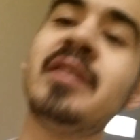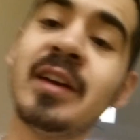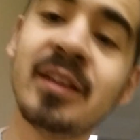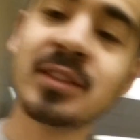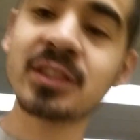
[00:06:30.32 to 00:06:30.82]

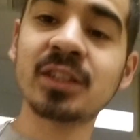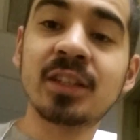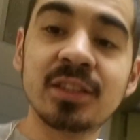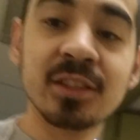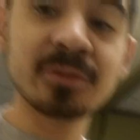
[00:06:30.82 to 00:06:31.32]
signs and shit,
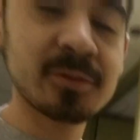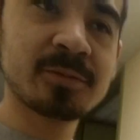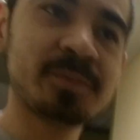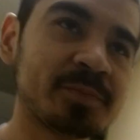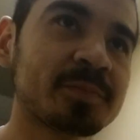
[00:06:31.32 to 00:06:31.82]
and just,
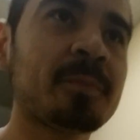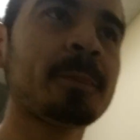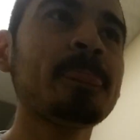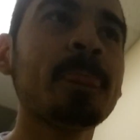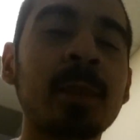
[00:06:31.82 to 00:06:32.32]

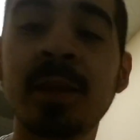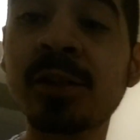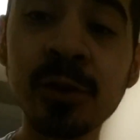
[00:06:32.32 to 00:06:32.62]
just